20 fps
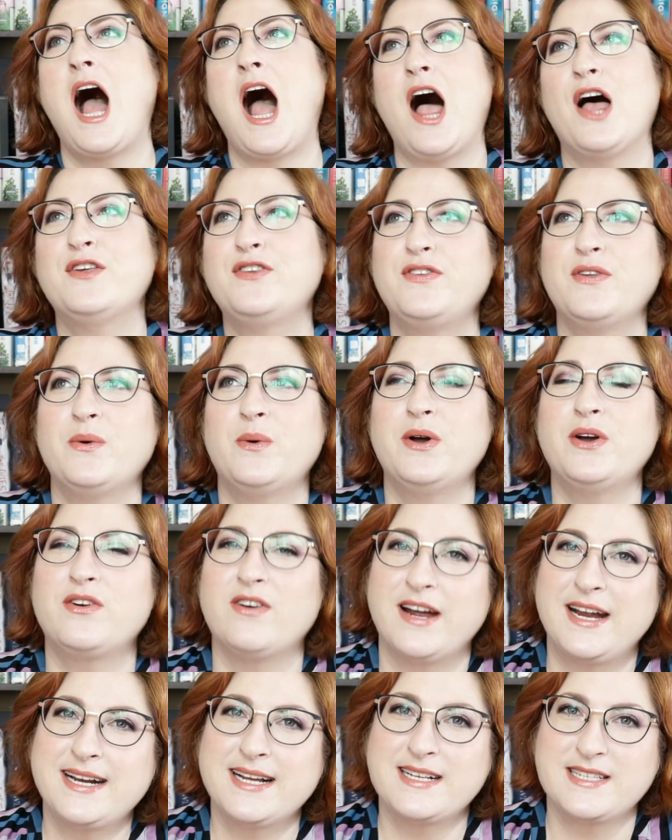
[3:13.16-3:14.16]
also a
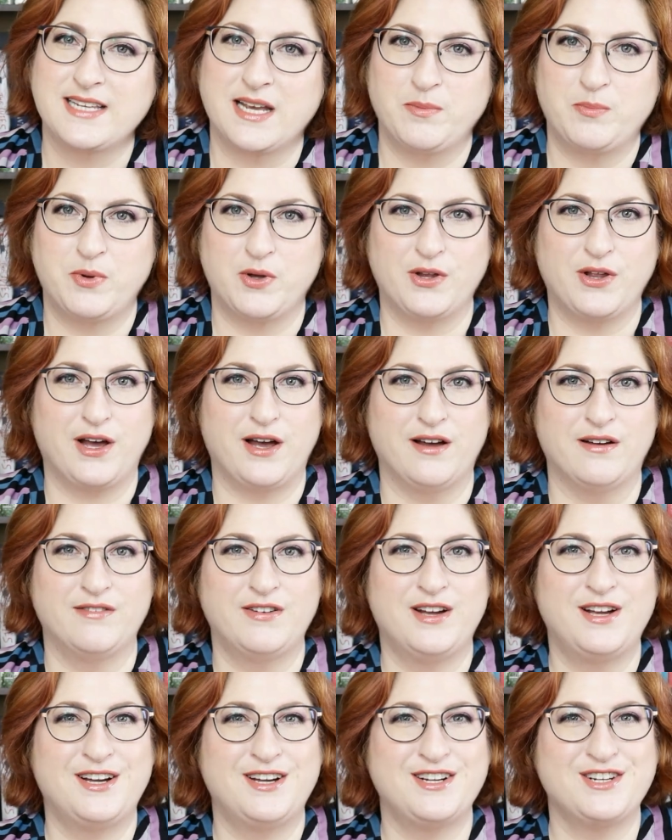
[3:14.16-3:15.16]
great example
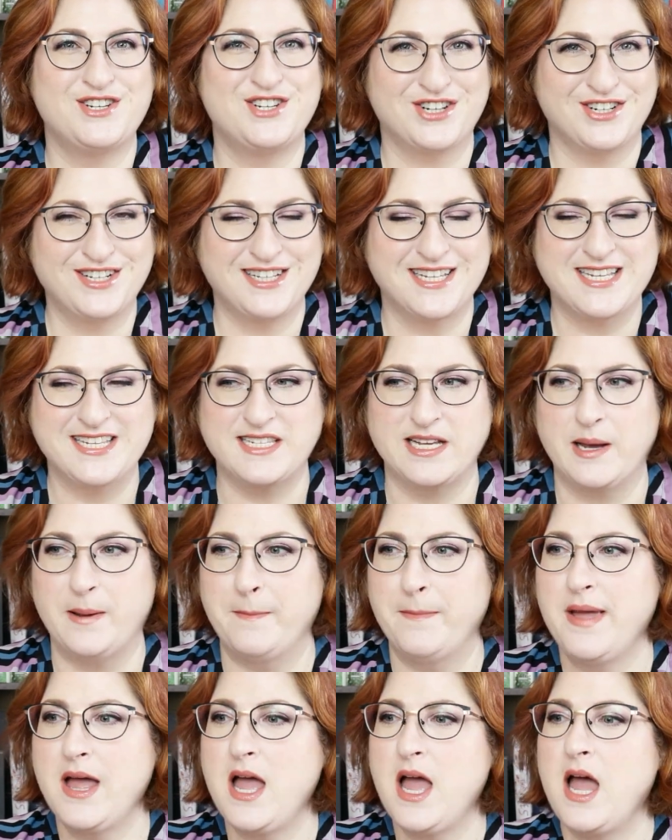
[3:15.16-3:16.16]
of
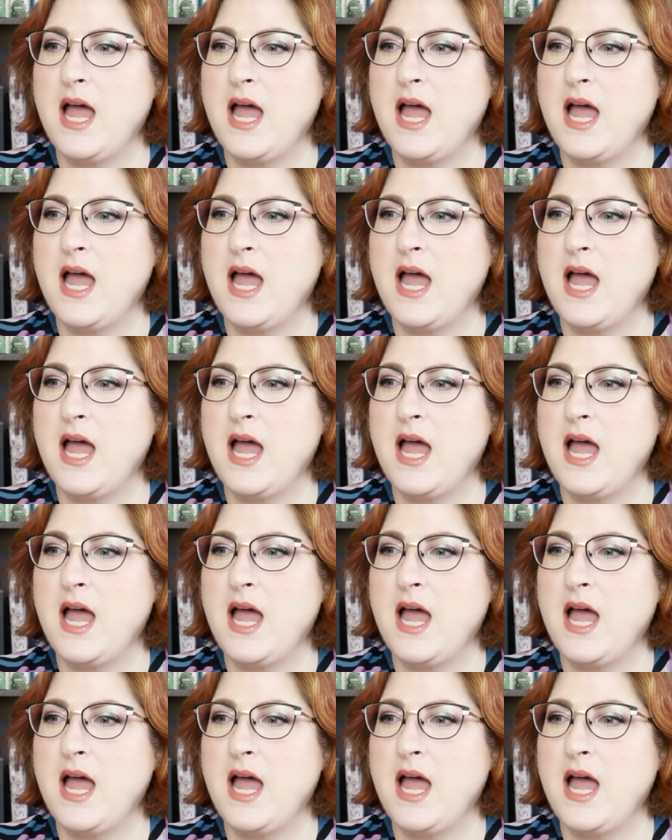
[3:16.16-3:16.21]
journalism,